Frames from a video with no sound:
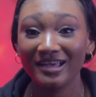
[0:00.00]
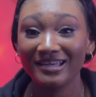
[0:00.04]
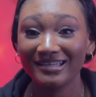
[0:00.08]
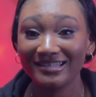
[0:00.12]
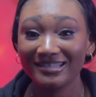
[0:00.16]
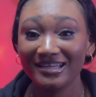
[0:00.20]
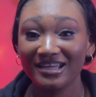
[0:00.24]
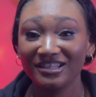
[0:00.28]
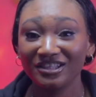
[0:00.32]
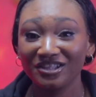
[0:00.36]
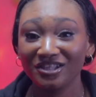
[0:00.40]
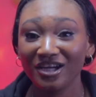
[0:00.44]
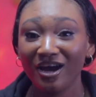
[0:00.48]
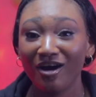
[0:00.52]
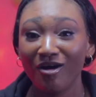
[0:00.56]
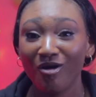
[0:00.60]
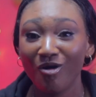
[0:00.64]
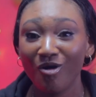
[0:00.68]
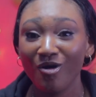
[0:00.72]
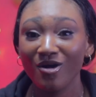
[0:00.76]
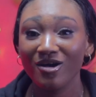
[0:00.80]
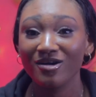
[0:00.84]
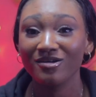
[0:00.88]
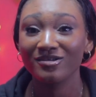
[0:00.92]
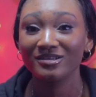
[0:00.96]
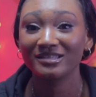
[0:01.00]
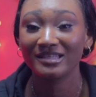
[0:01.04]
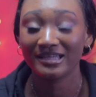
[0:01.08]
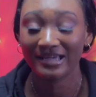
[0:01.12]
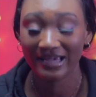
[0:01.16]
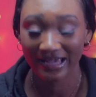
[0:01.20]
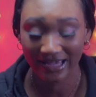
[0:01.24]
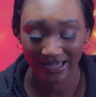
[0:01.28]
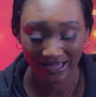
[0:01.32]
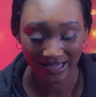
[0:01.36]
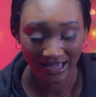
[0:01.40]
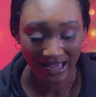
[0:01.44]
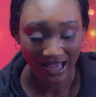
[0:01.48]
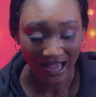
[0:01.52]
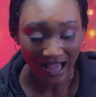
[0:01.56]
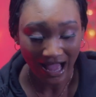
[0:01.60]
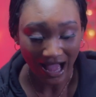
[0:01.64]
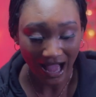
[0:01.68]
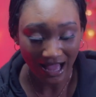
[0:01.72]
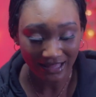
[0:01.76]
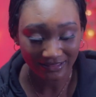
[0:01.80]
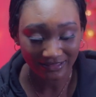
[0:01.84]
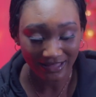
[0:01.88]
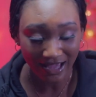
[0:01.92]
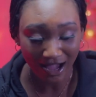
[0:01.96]
essential oils here,
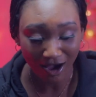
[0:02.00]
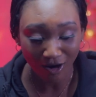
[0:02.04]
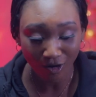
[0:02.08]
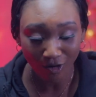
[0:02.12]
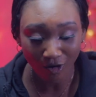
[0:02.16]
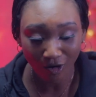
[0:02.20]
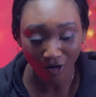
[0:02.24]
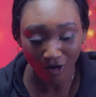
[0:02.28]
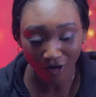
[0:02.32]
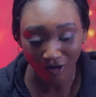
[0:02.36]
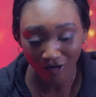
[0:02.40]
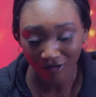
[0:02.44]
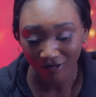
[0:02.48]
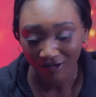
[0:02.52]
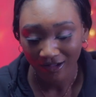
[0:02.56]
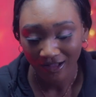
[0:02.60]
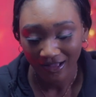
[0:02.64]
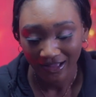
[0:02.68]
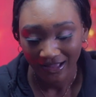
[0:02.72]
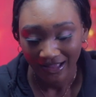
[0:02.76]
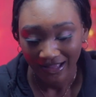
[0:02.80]
and they are all